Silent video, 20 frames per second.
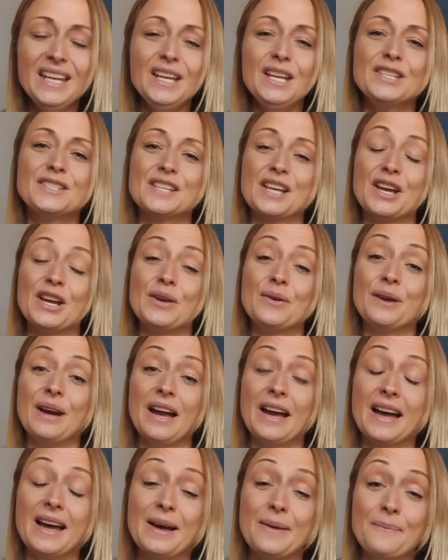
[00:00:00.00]
So
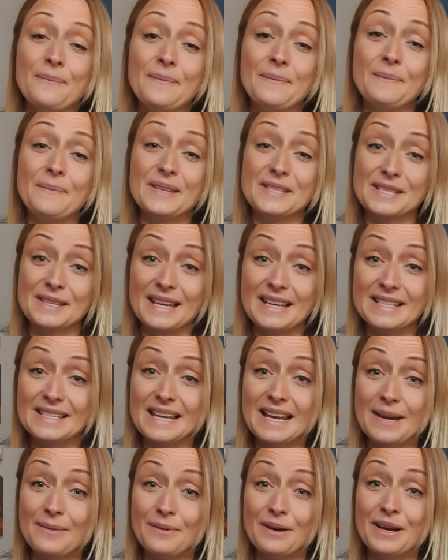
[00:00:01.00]
that's
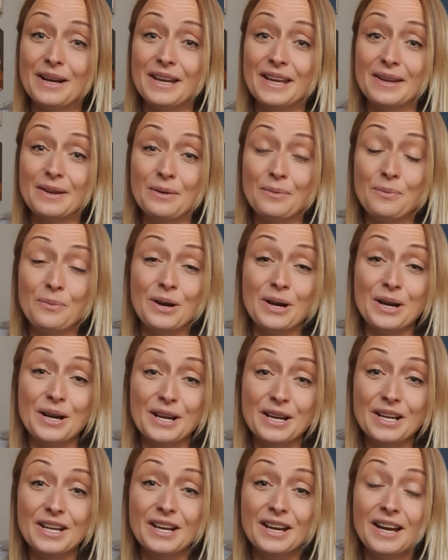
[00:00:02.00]
how I
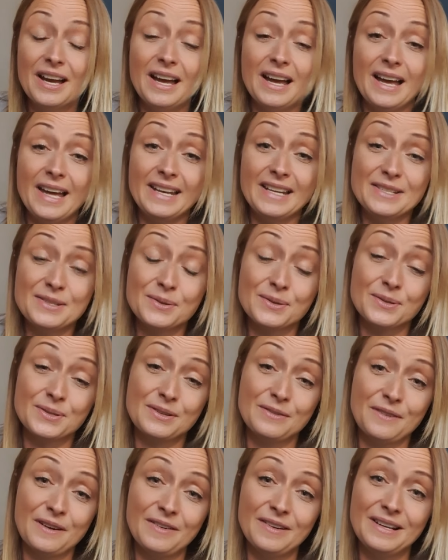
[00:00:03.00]
work, and it's also a
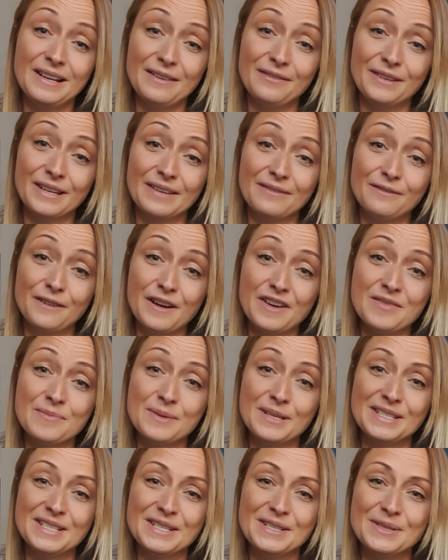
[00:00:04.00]
very loving
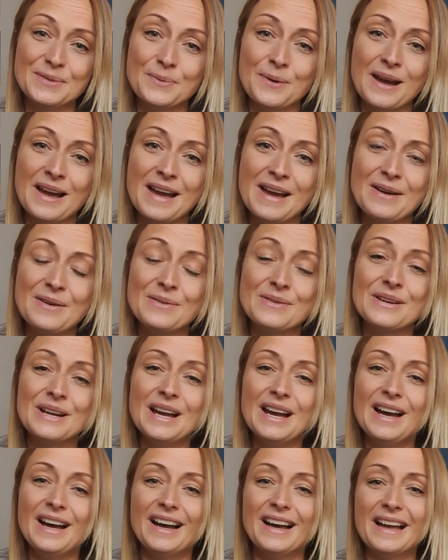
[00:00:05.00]
environment as well.
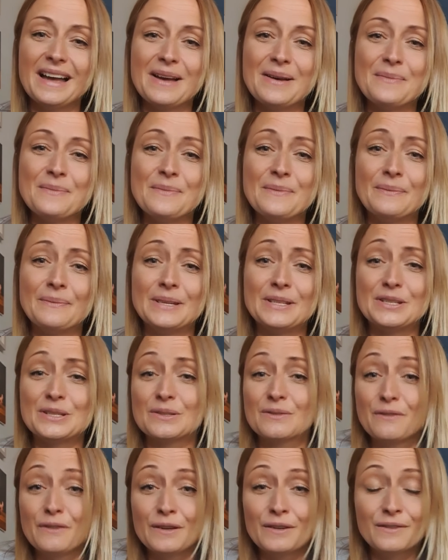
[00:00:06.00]
It's
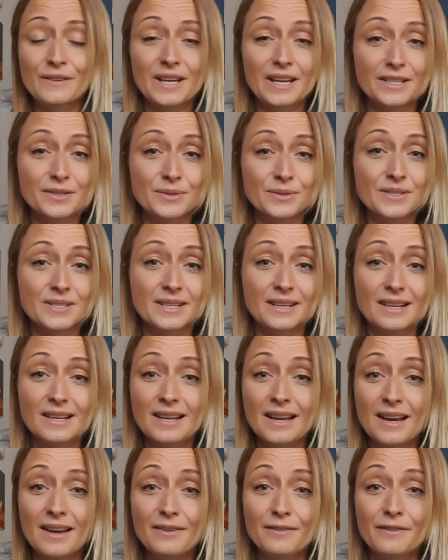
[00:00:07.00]
just full of cuddles and
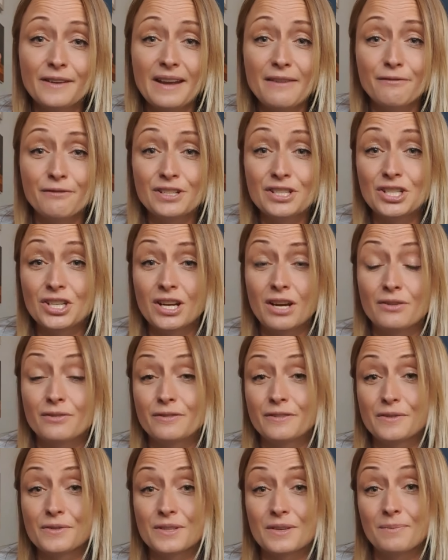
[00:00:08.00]
love, and every child
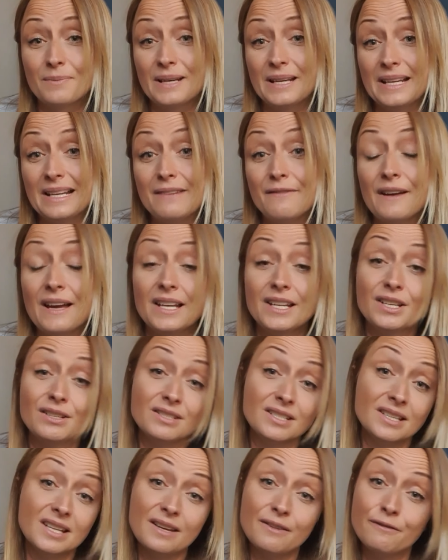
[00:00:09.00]
feels completely valued
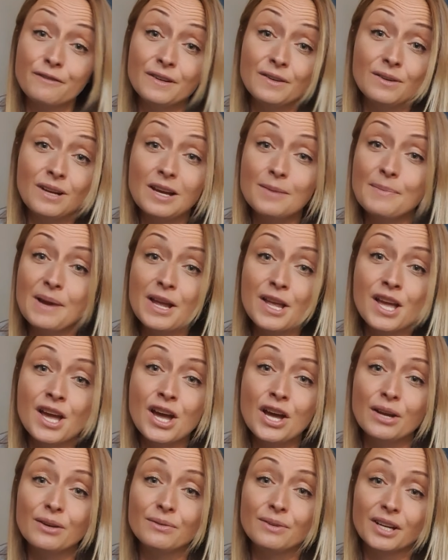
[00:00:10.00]
and they feel like
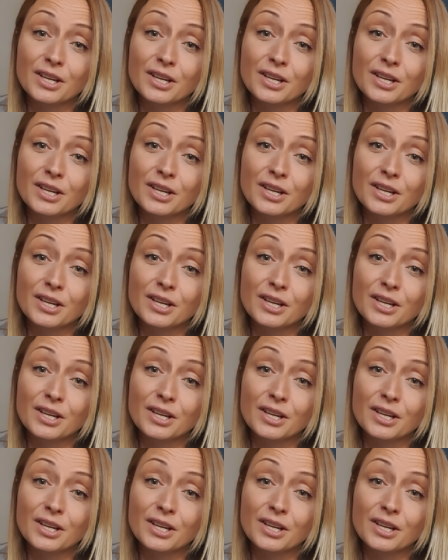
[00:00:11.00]
my own.